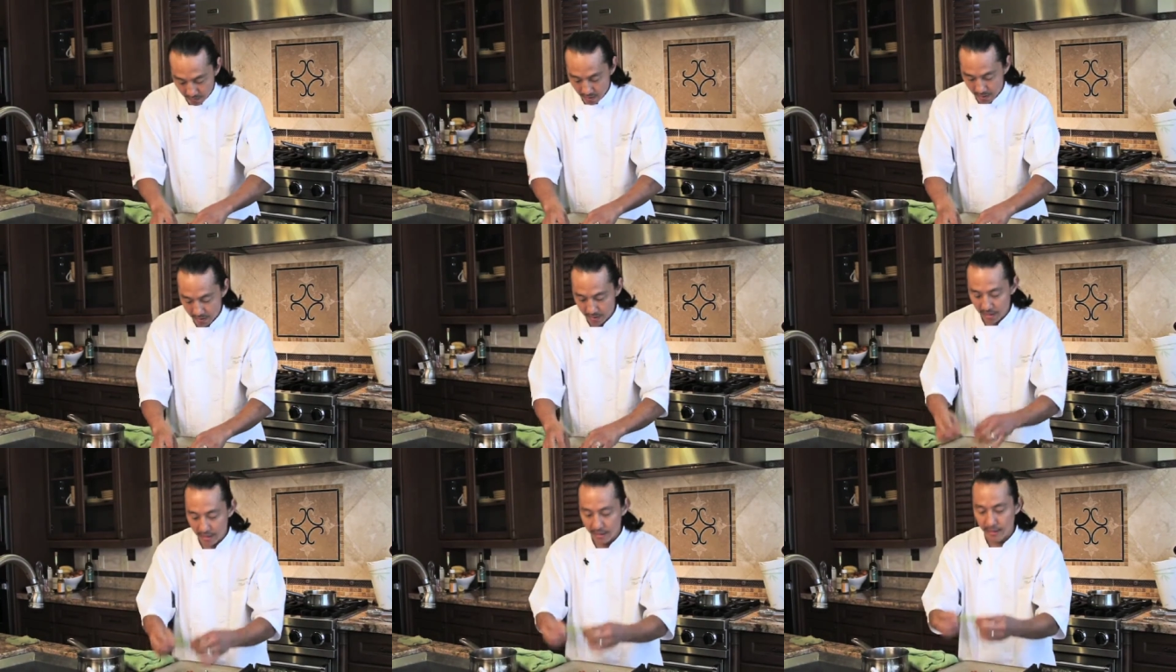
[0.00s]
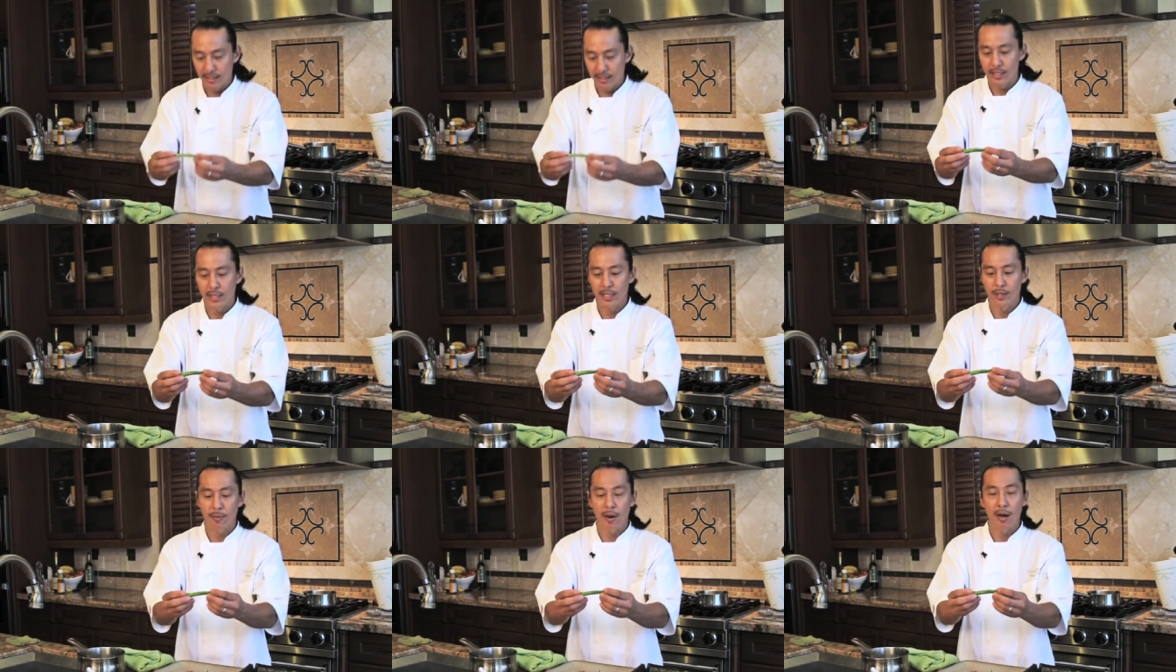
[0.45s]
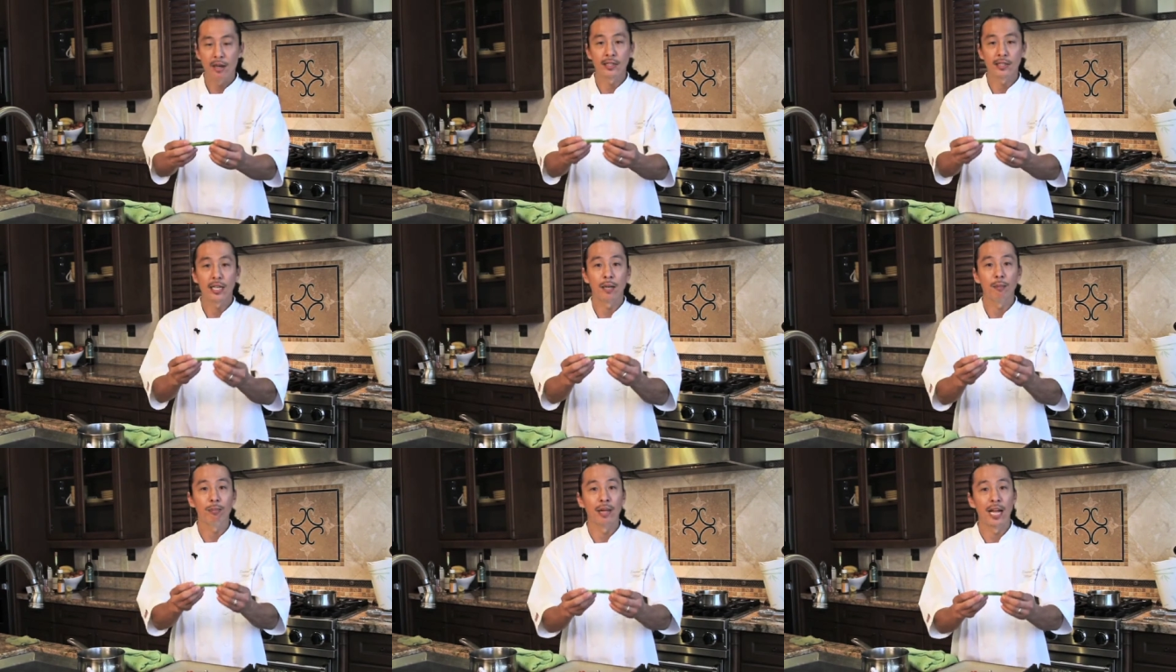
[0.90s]
And then this
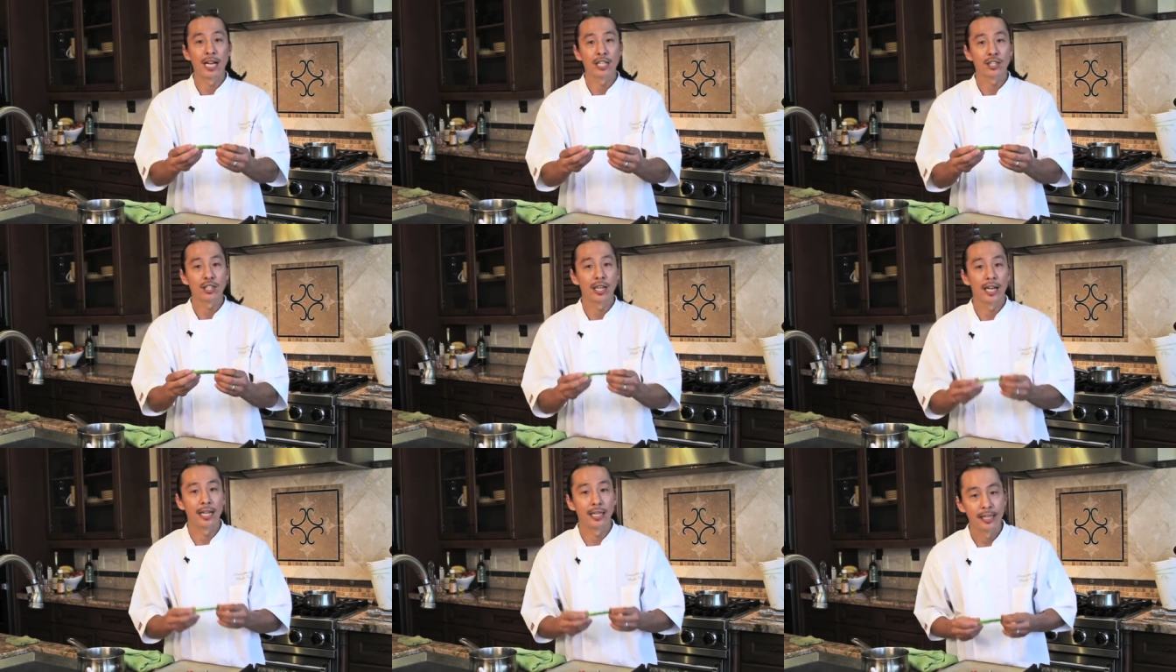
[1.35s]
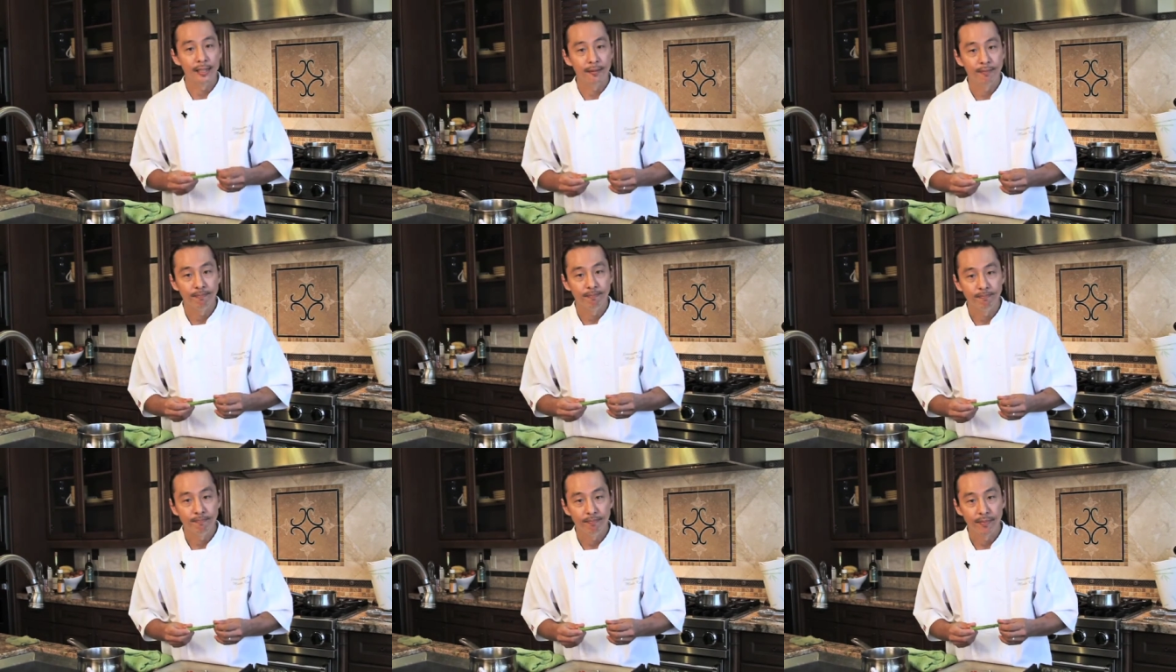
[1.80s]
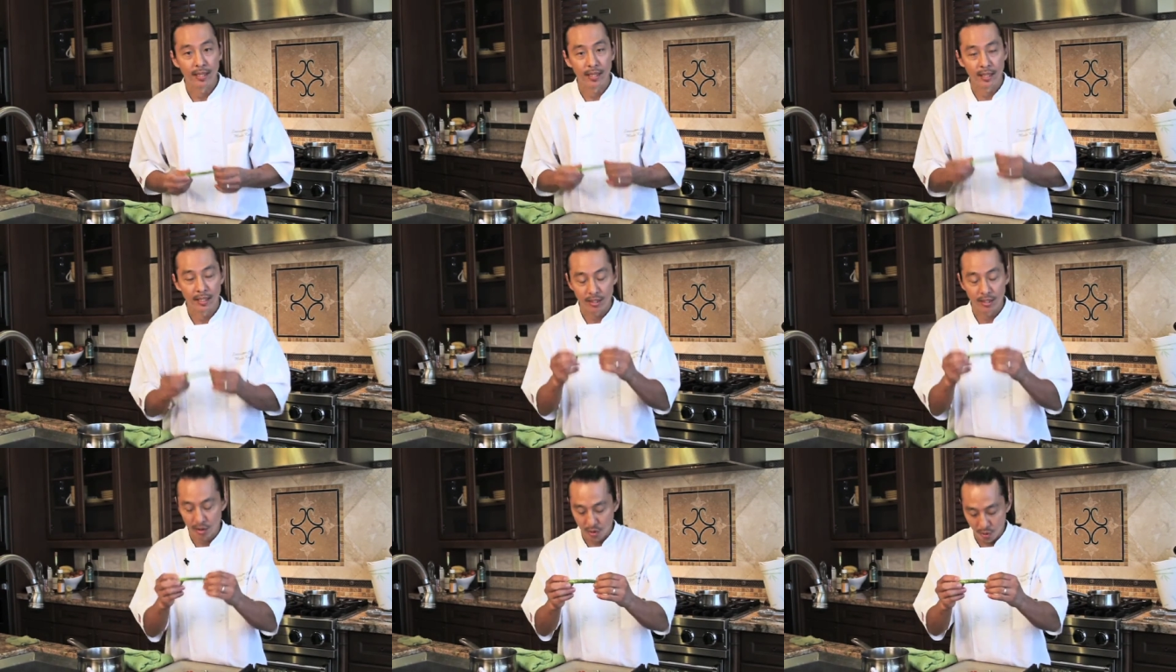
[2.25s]
asparagus that I blanched lightly and
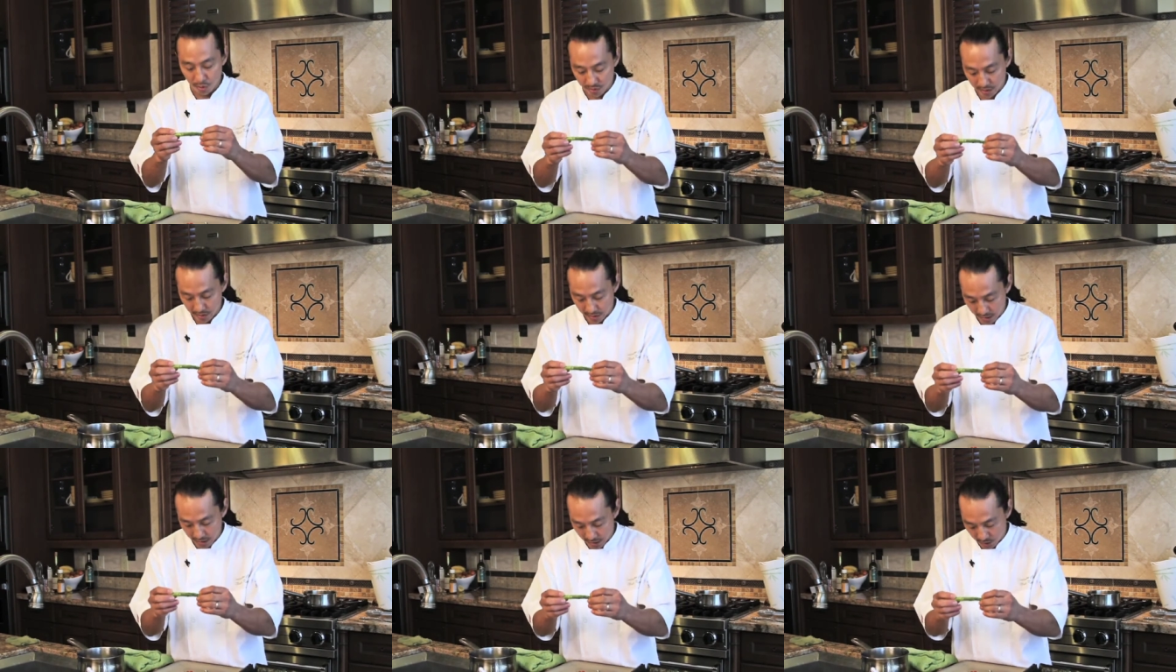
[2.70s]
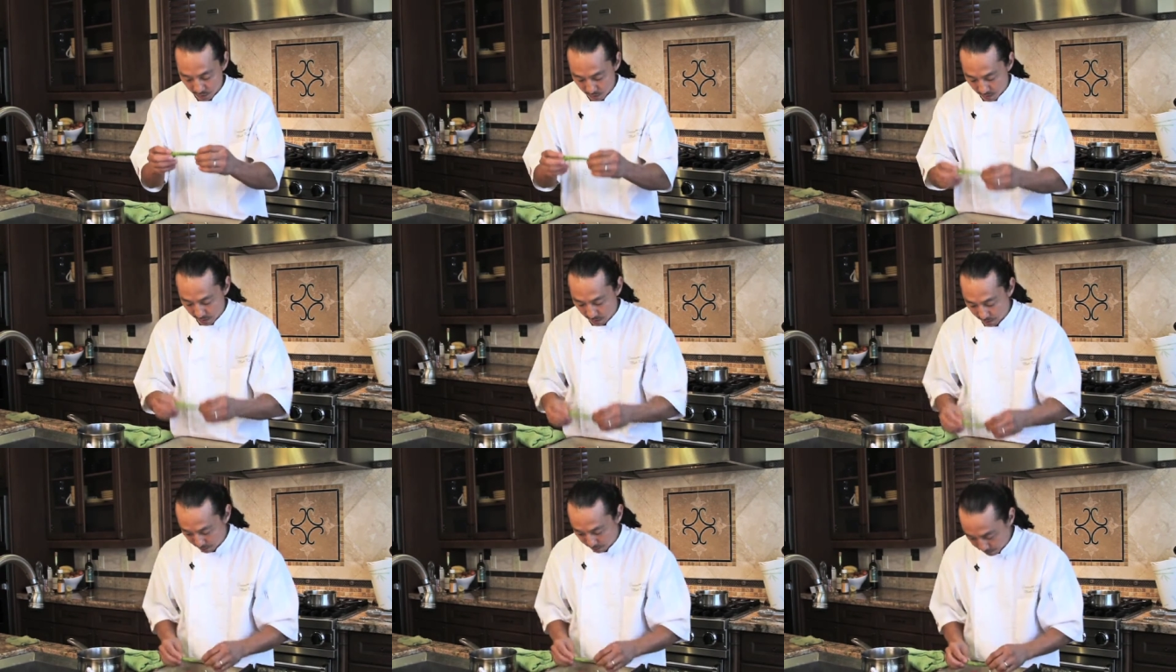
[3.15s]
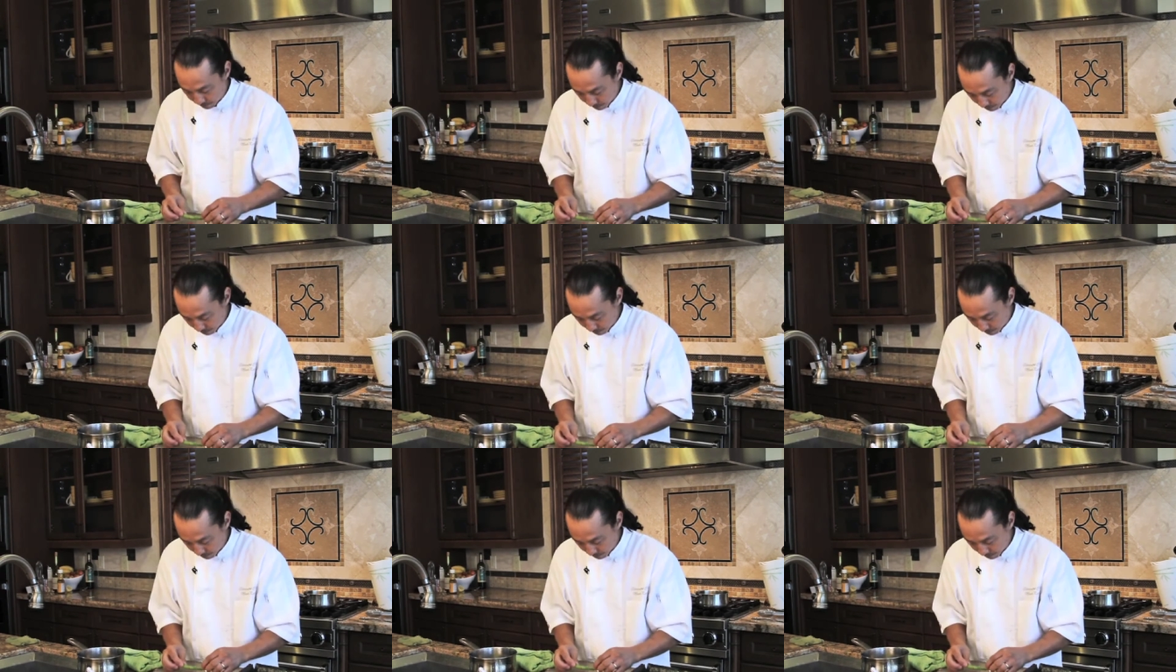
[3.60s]
I just soaked it in ice water.